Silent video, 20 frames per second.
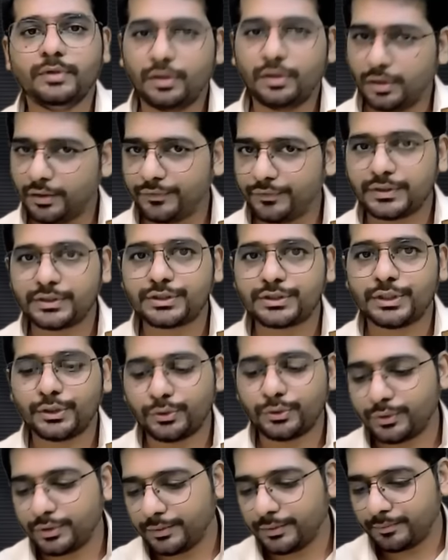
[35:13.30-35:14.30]
of
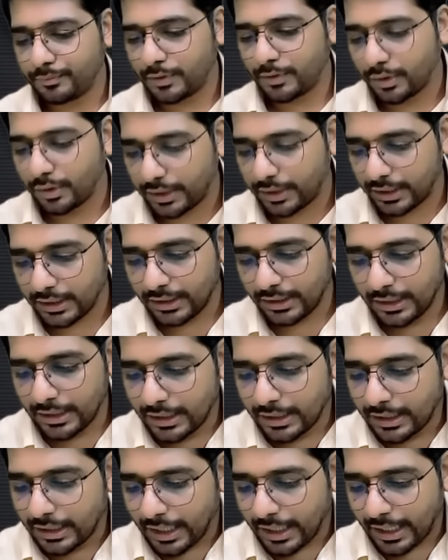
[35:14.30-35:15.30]
institute. Okay,